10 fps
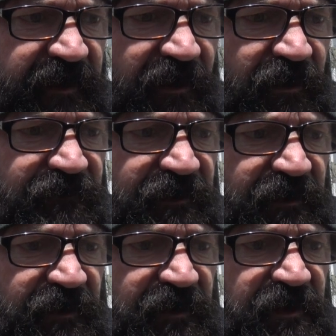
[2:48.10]
care of.
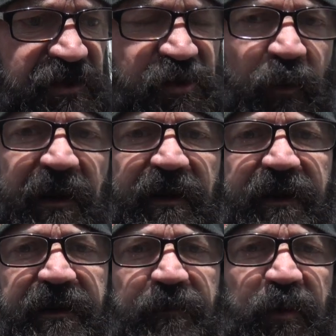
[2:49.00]
So while I
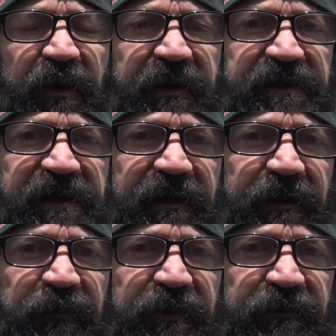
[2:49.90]
had it apart, I decided
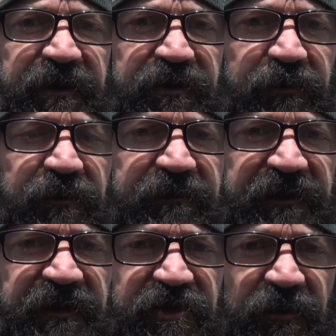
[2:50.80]
I'm going to redo the
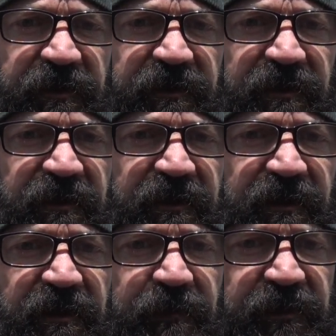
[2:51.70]
finish on it
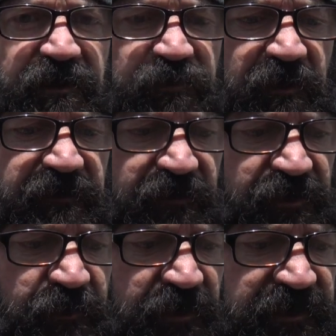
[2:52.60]
because when I
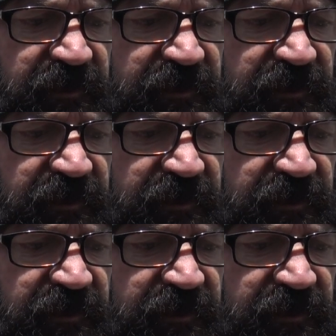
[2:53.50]
first put it